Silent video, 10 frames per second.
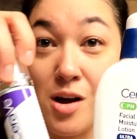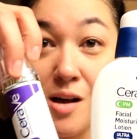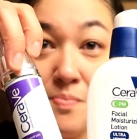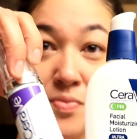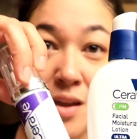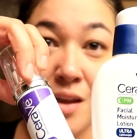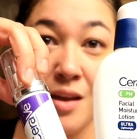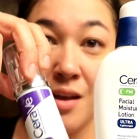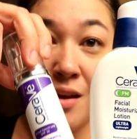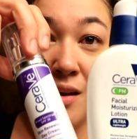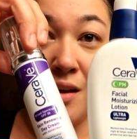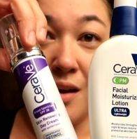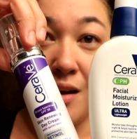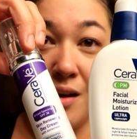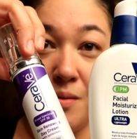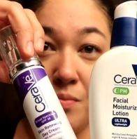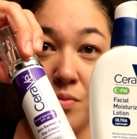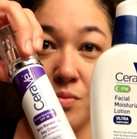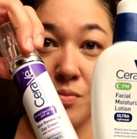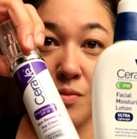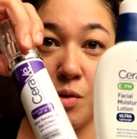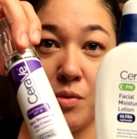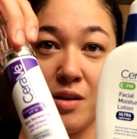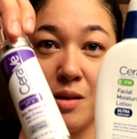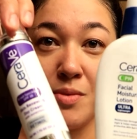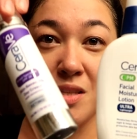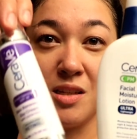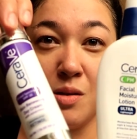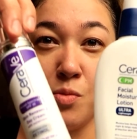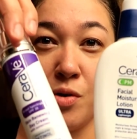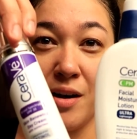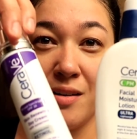all. One of them is a little more